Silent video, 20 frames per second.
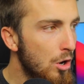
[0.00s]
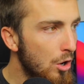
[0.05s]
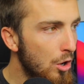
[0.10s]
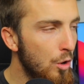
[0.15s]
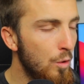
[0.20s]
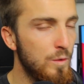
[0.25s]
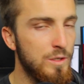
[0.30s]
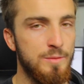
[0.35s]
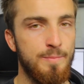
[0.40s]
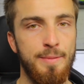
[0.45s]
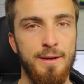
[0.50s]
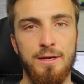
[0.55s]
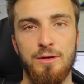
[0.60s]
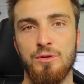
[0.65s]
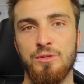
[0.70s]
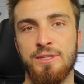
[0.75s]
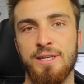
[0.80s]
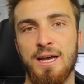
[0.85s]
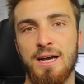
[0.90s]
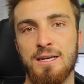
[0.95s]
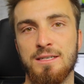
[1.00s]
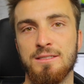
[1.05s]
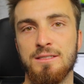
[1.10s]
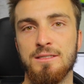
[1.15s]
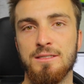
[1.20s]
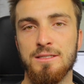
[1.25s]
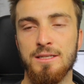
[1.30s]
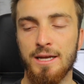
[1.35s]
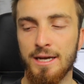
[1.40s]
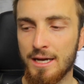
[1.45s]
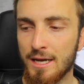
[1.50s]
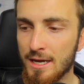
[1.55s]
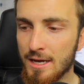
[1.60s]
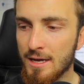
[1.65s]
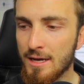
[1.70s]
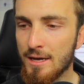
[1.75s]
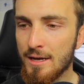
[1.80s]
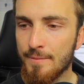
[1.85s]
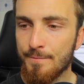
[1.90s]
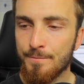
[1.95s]
Always pay your taxes. Like,
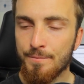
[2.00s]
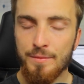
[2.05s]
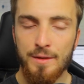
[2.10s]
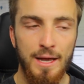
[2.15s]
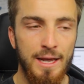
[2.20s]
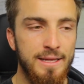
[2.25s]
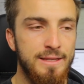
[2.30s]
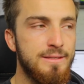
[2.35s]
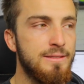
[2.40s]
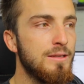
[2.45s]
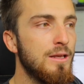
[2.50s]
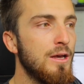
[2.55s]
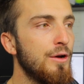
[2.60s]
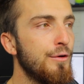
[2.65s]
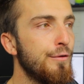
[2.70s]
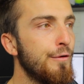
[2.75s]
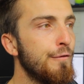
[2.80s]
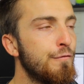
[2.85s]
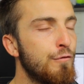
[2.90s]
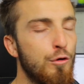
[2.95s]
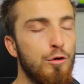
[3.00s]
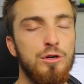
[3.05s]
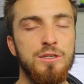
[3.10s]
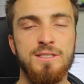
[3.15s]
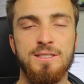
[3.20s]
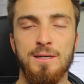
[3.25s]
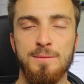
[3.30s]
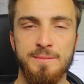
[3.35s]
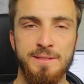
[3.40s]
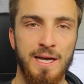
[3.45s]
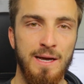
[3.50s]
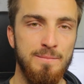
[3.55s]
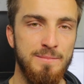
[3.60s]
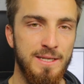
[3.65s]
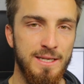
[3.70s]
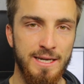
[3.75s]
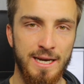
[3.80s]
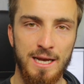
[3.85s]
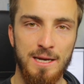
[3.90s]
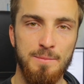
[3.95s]
it's, of course, sometimes
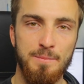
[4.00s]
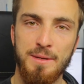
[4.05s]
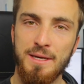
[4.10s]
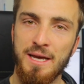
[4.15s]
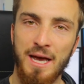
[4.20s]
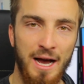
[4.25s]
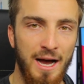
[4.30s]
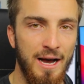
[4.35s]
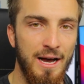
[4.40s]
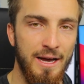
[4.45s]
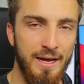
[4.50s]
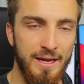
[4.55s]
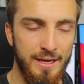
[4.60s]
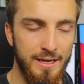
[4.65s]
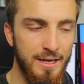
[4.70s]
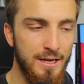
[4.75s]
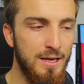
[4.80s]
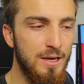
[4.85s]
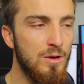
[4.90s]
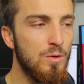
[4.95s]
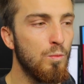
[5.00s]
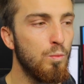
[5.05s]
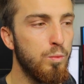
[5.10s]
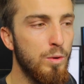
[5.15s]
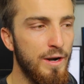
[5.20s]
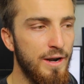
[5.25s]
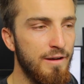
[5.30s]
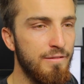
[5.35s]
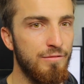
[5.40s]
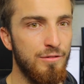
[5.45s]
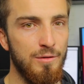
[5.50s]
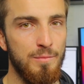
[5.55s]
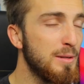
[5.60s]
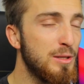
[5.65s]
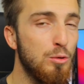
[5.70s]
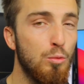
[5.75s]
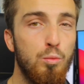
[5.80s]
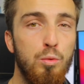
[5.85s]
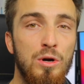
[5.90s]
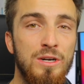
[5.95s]
it can be high, whatever.
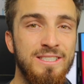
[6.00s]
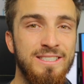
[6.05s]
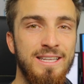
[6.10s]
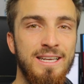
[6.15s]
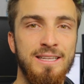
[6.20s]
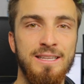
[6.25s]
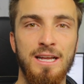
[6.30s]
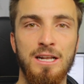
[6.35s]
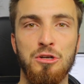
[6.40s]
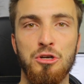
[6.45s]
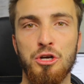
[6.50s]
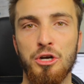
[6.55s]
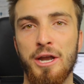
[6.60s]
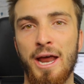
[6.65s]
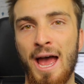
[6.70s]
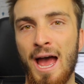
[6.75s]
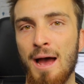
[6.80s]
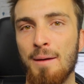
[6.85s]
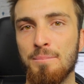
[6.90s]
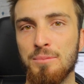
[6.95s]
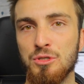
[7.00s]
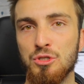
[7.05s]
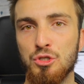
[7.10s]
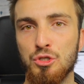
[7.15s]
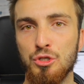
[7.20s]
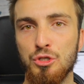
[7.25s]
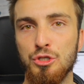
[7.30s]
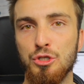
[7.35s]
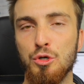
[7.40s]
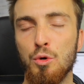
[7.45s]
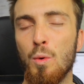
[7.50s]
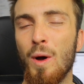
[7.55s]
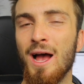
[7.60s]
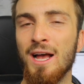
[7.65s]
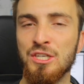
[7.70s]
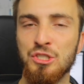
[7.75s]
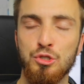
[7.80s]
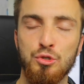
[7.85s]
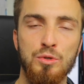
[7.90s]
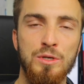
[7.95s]
But the worst thing that could happen to you
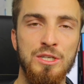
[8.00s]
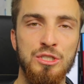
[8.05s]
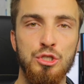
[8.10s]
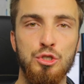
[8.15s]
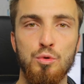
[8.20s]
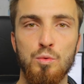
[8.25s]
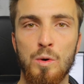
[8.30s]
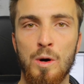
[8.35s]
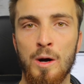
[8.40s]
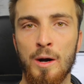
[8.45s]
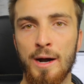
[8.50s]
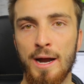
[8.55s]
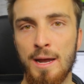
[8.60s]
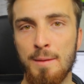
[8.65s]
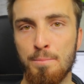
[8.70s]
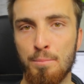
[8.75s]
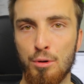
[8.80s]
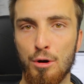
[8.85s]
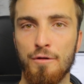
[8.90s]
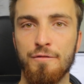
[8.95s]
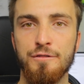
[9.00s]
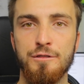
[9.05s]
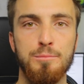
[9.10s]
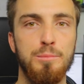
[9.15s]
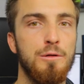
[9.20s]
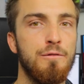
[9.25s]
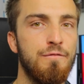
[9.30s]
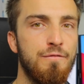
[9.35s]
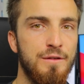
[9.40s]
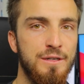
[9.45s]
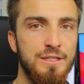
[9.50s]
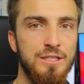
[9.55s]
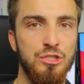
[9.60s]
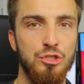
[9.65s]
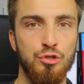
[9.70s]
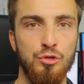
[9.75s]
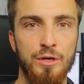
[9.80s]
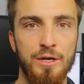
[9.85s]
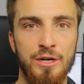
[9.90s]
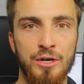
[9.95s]
as soon as you are a profitable funded
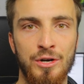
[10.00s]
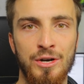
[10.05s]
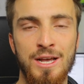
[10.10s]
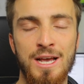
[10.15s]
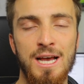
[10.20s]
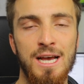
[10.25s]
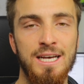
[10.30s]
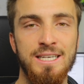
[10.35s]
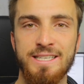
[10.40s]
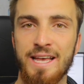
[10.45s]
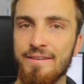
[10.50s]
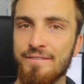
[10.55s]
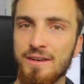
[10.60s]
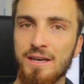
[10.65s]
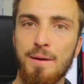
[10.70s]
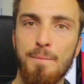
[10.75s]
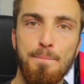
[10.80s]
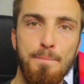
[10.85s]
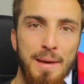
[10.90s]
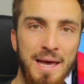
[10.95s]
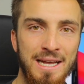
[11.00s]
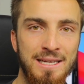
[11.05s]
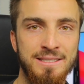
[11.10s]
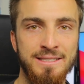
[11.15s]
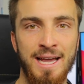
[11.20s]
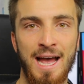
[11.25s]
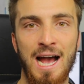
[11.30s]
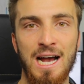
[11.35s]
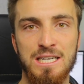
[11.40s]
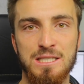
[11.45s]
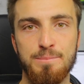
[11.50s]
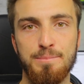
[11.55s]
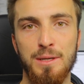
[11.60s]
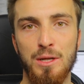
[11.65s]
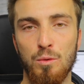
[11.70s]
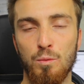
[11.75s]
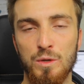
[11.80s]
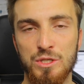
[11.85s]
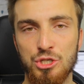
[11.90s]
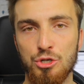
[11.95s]
trader is having a big tax
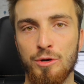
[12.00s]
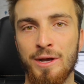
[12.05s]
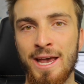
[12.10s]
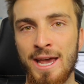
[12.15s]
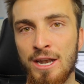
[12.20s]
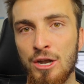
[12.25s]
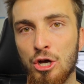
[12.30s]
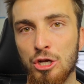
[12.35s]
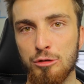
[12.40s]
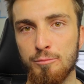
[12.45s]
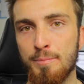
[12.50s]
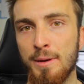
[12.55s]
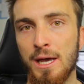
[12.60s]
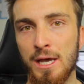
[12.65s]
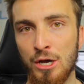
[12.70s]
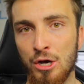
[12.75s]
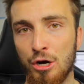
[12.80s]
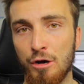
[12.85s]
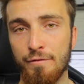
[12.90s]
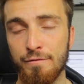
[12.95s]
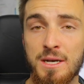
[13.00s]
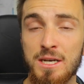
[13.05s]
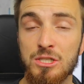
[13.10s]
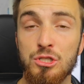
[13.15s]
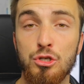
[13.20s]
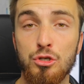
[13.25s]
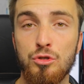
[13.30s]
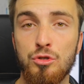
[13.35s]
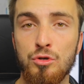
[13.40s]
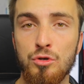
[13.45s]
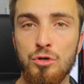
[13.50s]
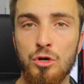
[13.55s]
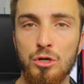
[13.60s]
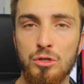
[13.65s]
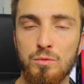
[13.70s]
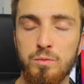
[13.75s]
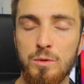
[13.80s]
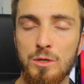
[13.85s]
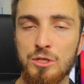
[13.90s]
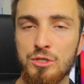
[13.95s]
bill which you cannot pay off, because you do
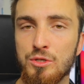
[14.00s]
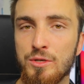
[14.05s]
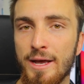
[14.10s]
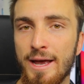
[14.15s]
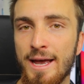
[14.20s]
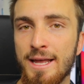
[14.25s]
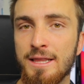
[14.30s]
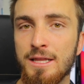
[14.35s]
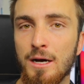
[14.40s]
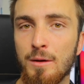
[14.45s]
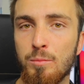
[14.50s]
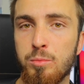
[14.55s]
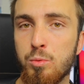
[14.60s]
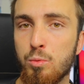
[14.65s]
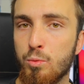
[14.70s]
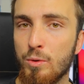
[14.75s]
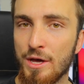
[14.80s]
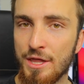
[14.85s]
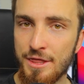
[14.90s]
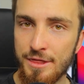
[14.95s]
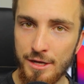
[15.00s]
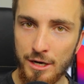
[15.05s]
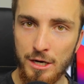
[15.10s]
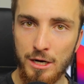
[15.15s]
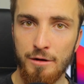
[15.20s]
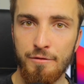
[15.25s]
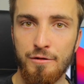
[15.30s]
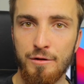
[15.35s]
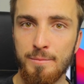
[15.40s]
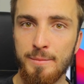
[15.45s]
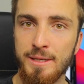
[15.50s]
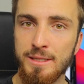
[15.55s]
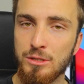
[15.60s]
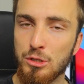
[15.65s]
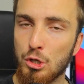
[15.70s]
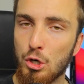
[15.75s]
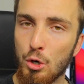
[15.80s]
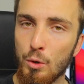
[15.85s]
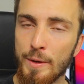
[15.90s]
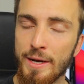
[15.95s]
not want to end up with the
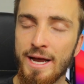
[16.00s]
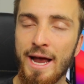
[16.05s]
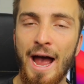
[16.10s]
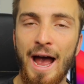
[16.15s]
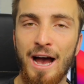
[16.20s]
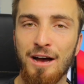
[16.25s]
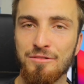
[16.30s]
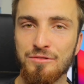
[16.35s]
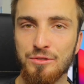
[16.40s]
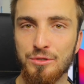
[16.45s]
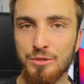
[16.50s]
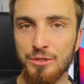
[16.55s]
government going after